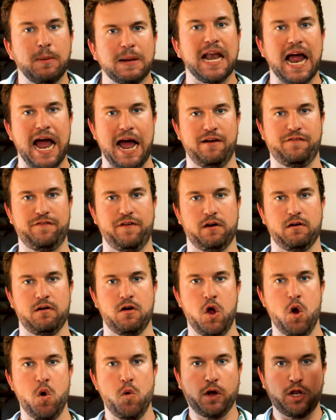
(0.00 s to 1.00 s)
been having
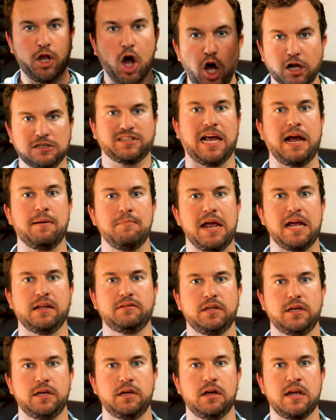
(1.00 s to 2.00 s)
with
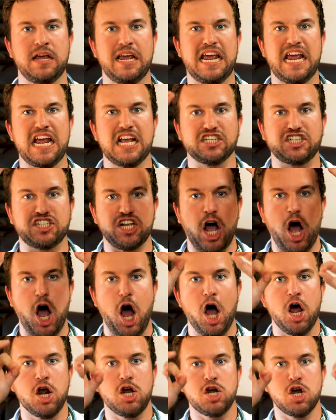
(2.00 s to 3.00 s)
Otamendi is
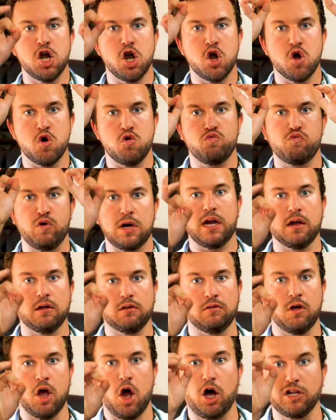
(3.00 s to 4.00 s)

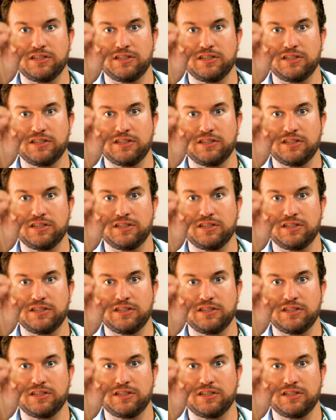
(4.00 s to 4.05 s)
unreal.